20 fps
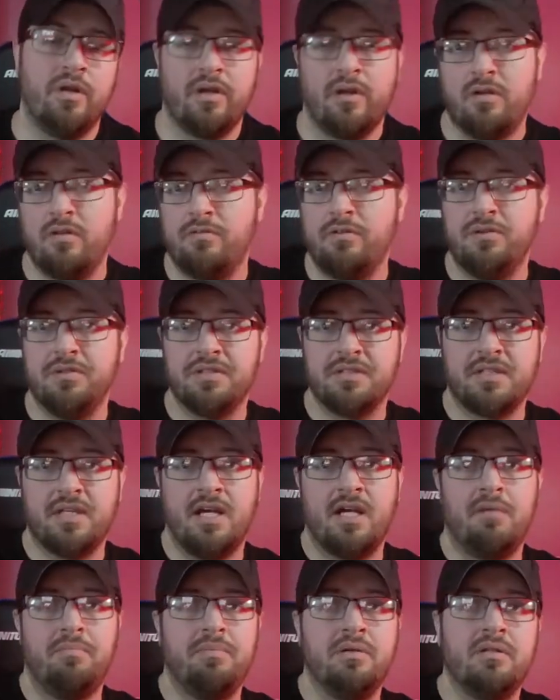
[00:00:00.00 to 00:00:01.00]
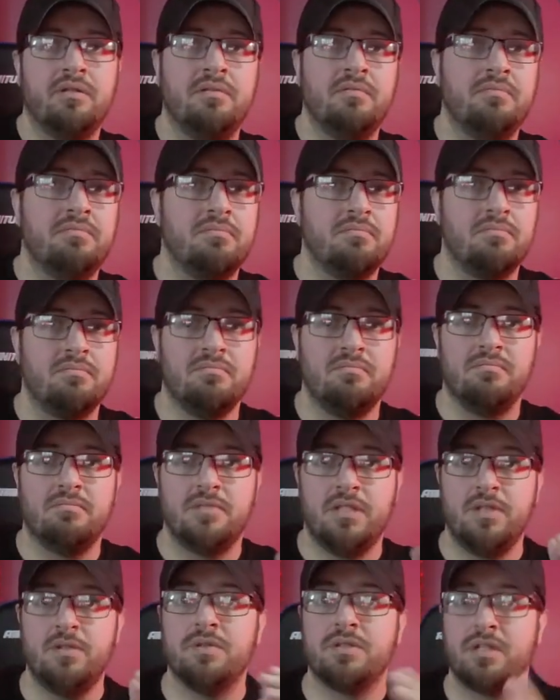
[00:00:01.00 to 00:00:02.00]
to fill this gap in, it
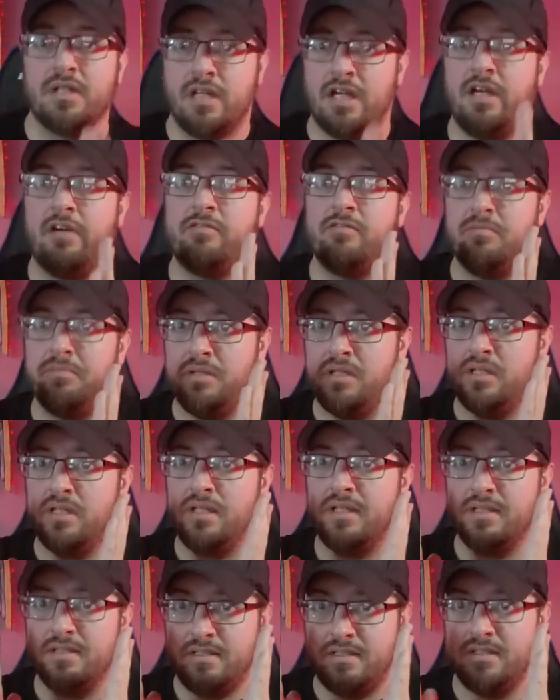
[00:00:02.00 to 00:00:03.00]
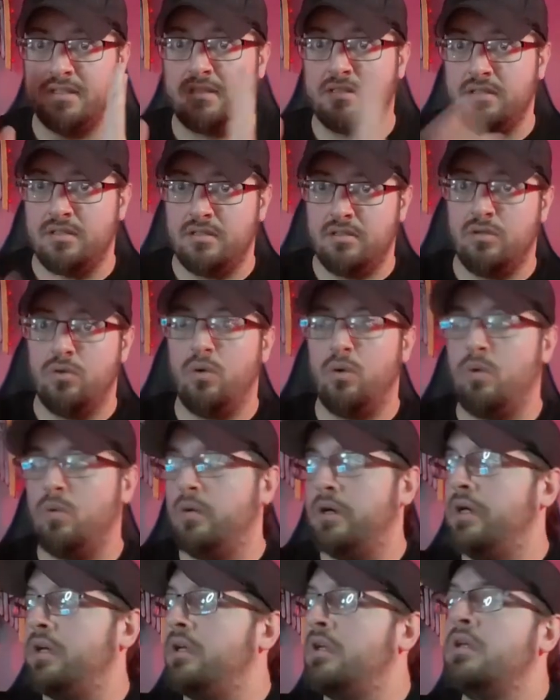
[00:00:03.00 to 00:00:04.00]
was going to have to be consistent the whole
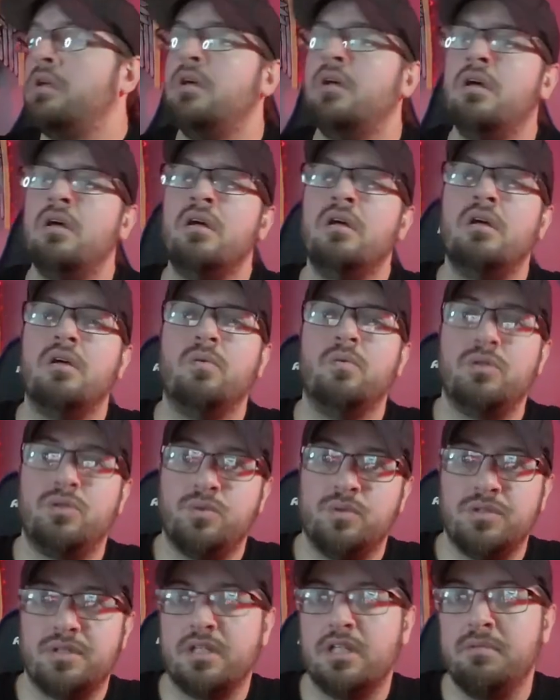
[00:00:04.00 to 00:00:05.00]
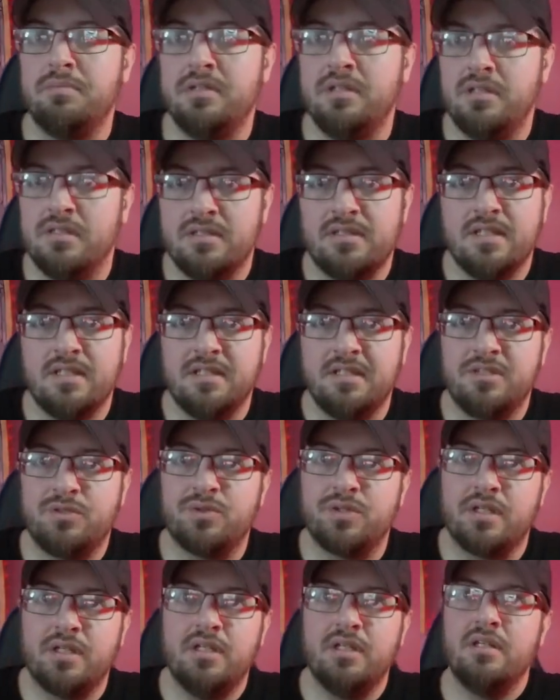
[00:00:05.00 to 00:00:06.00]
way, which was going to be insanely
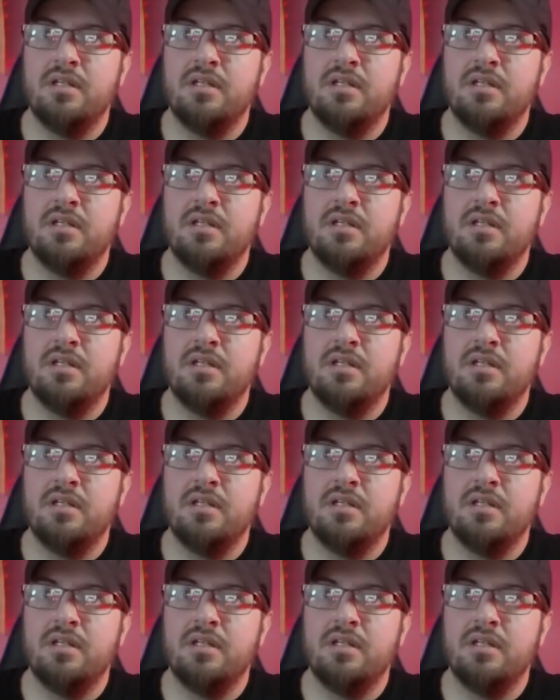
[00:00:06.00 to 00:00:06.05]
tricky.